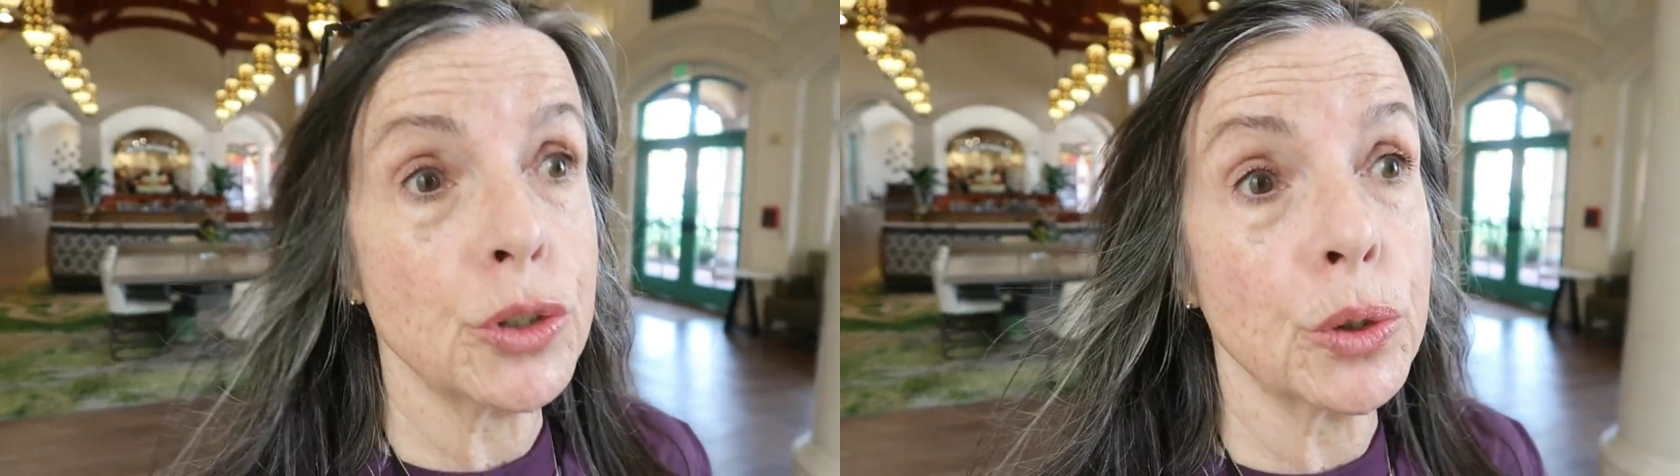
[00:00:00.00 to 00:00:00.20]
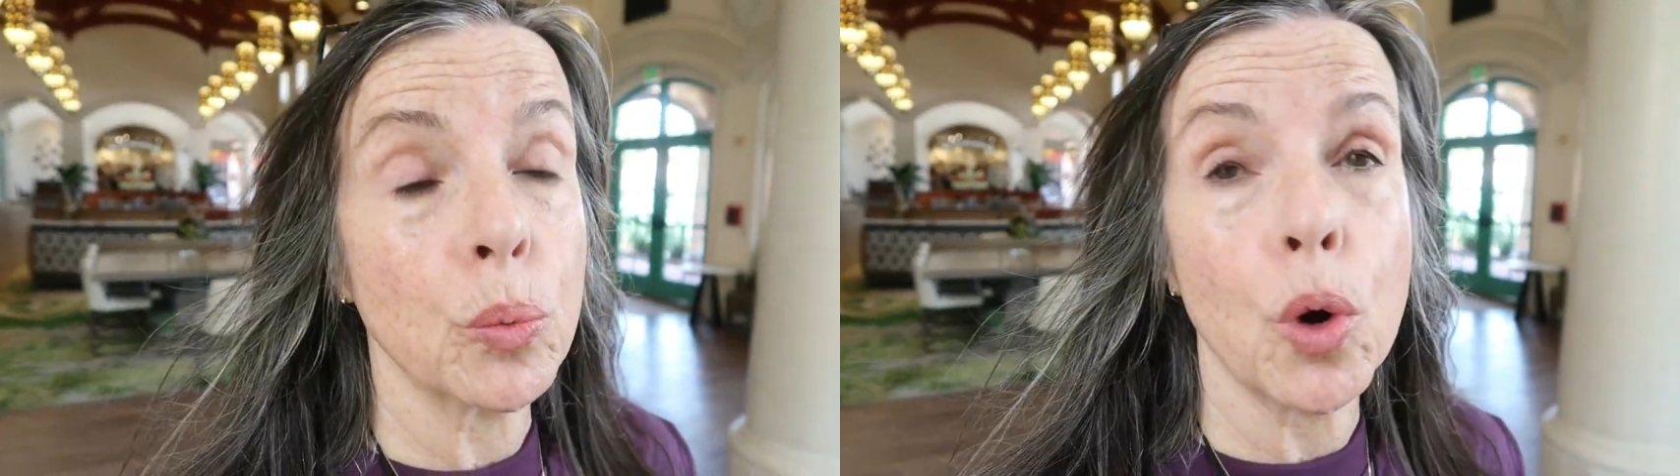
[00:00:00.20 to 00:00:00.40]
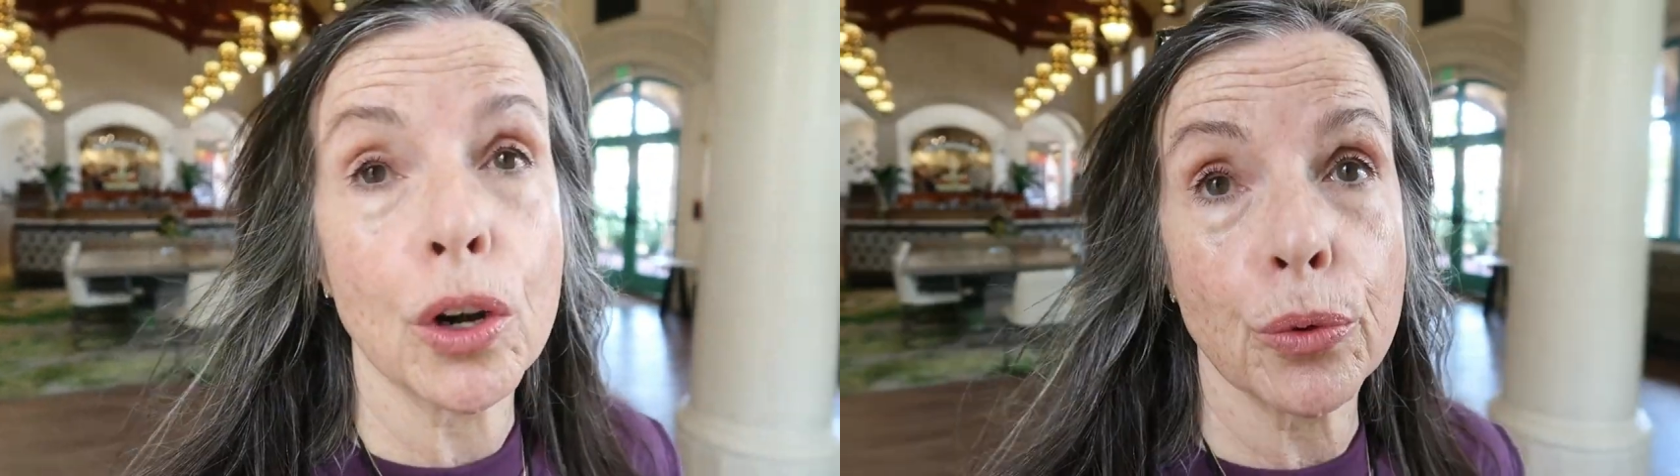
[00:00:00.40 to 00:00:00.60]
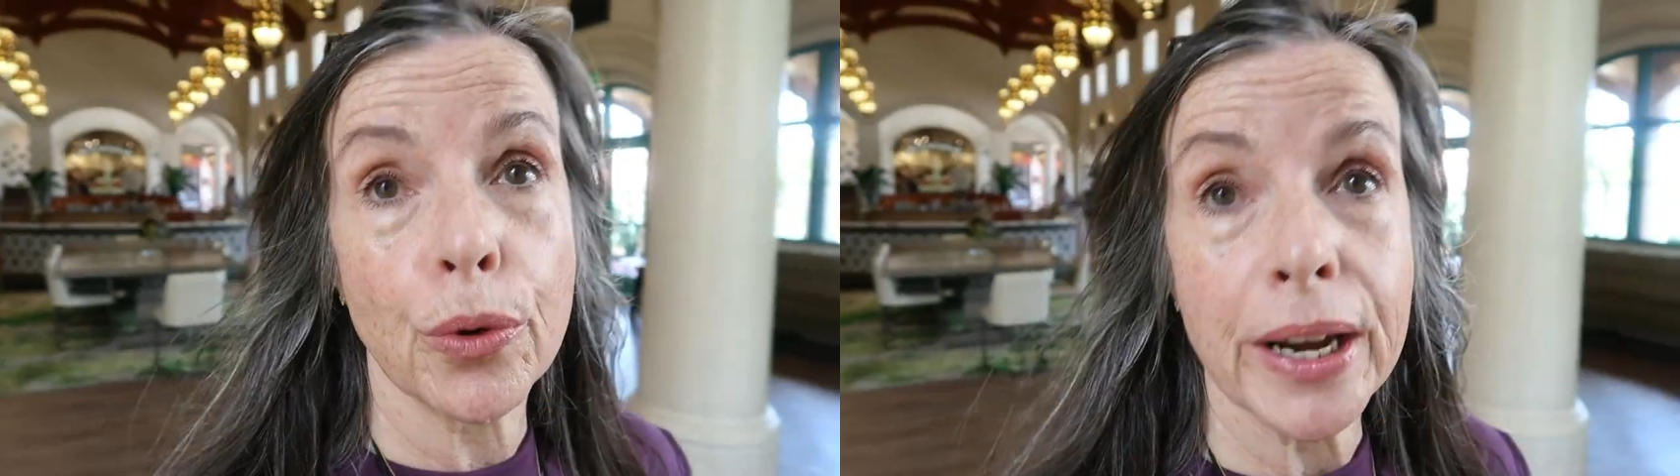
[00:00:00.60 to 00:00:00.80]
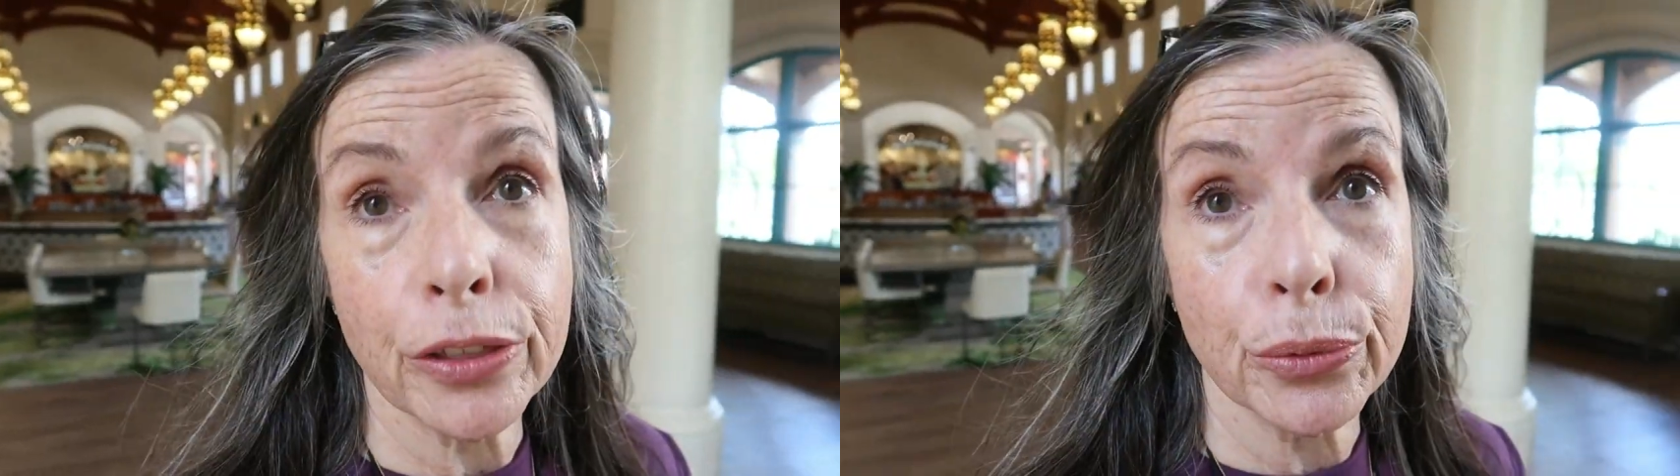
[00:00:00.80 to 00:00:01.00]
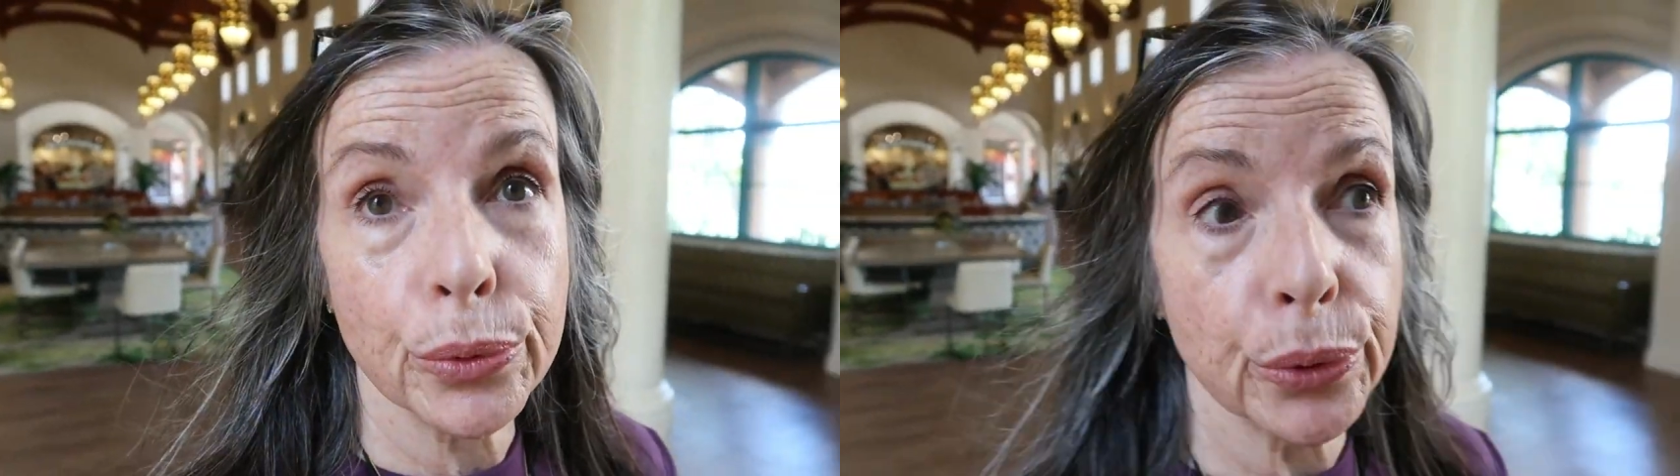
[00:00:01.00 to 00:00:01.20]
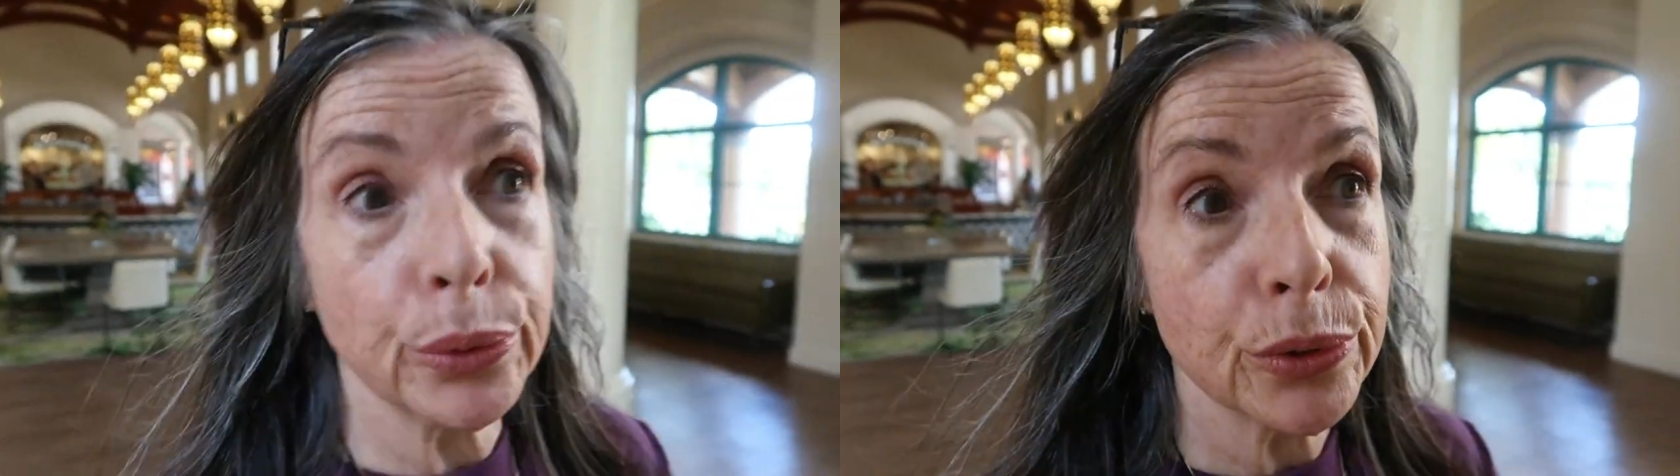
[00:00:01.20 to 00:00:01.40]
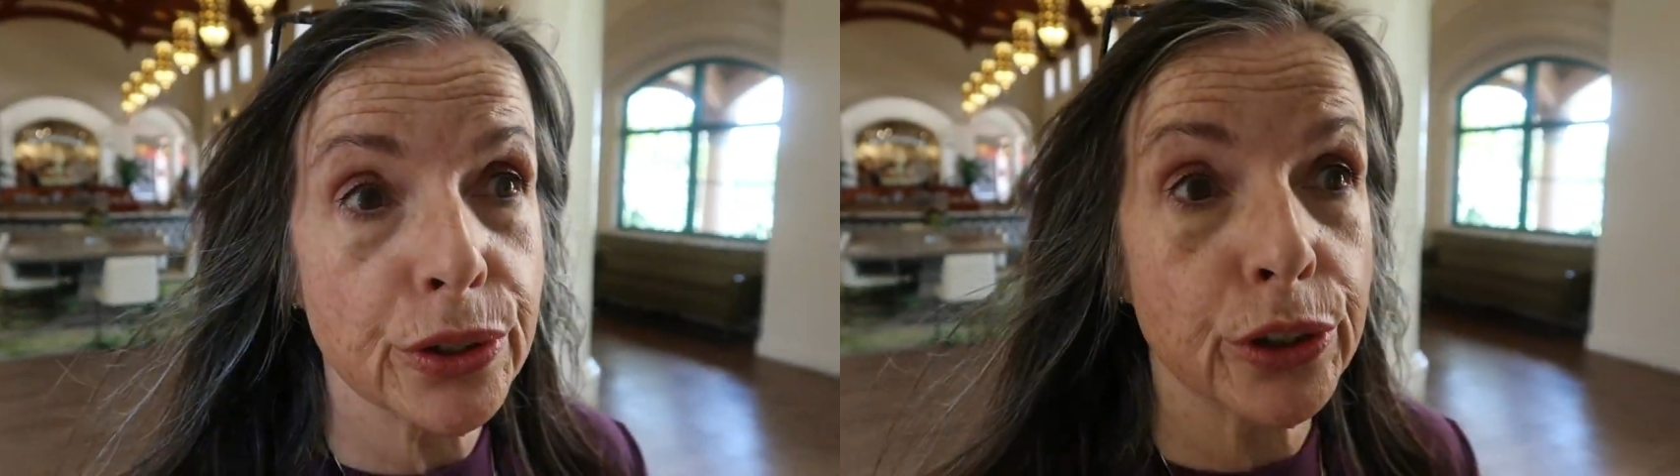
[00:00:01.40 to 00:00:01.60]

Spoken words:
you can walk right through